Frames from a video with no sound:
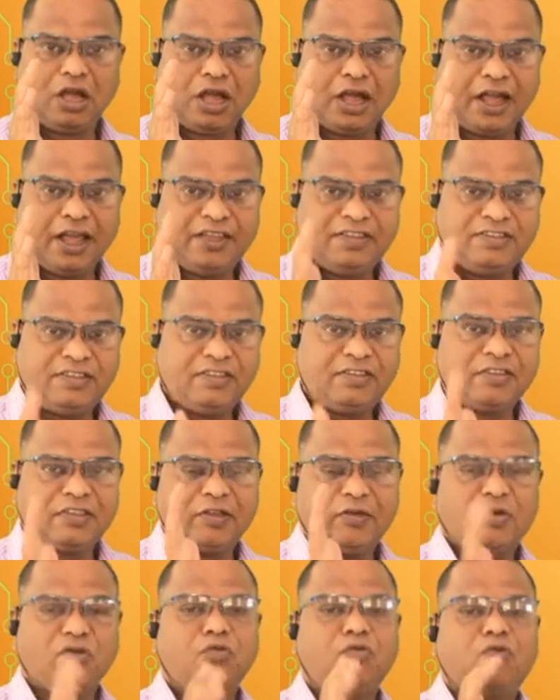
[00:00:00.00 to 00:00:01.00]
IC
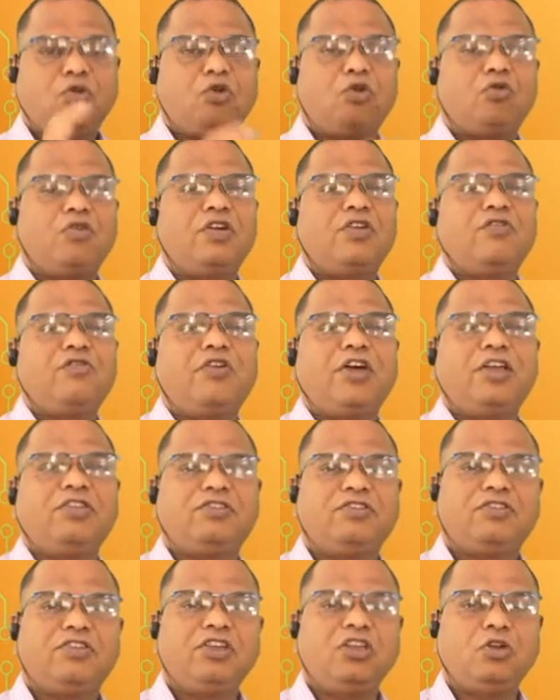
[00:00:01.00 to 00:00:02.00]

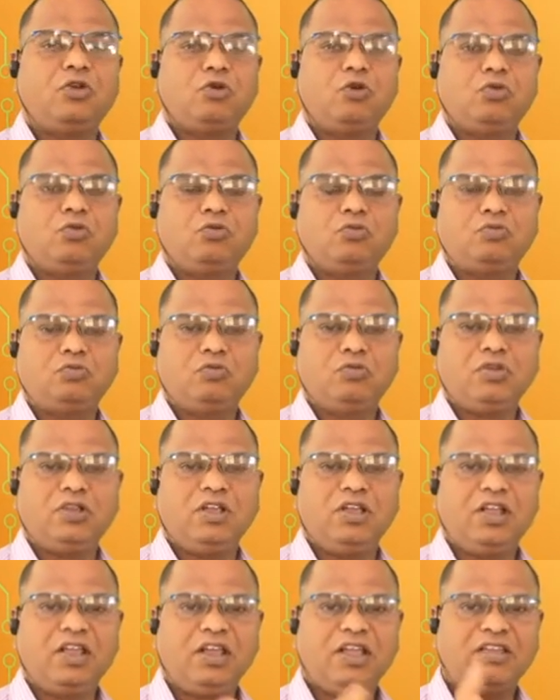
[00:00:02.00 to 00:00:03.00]
74150
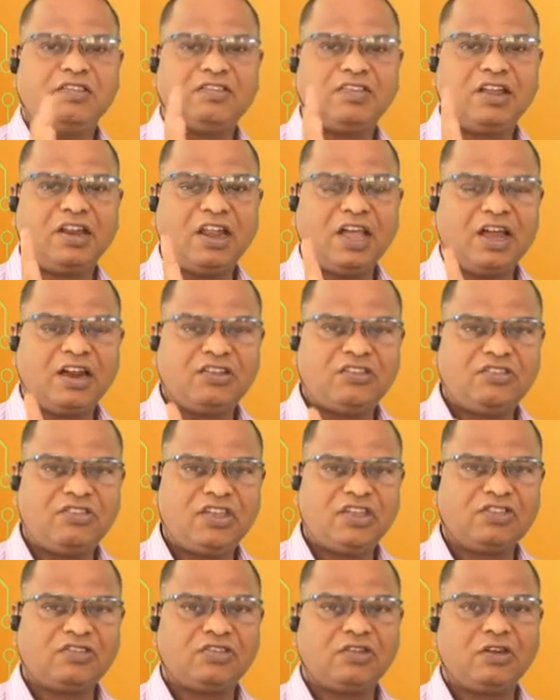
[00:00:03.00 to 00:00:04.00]
is the
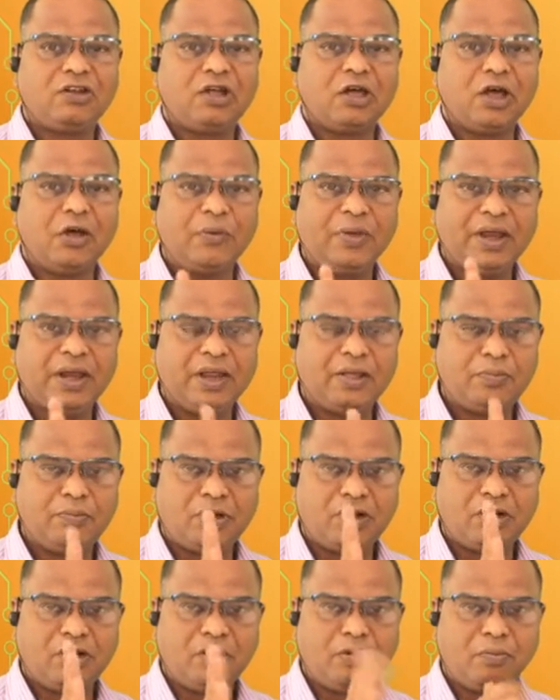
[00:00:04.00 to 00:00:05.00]
largest
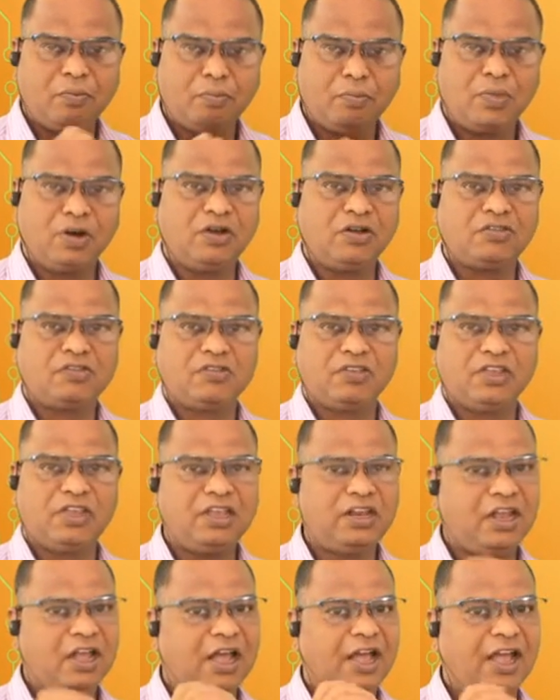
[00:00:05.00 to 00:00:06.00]
available mux
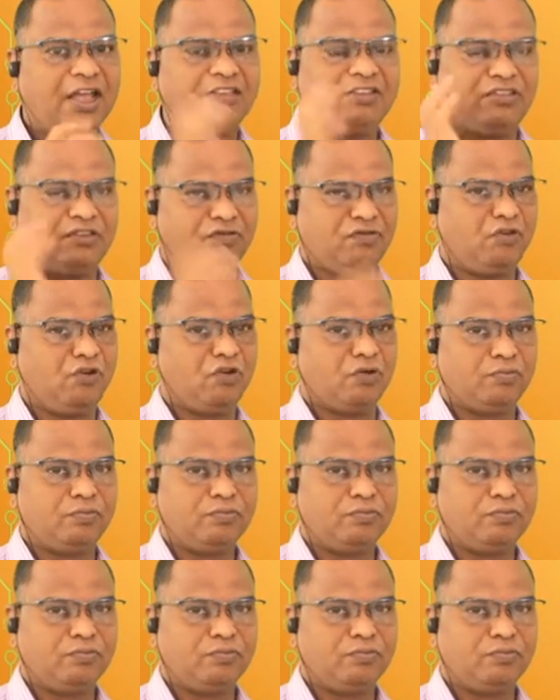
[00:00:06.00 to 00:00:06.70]
in IC form.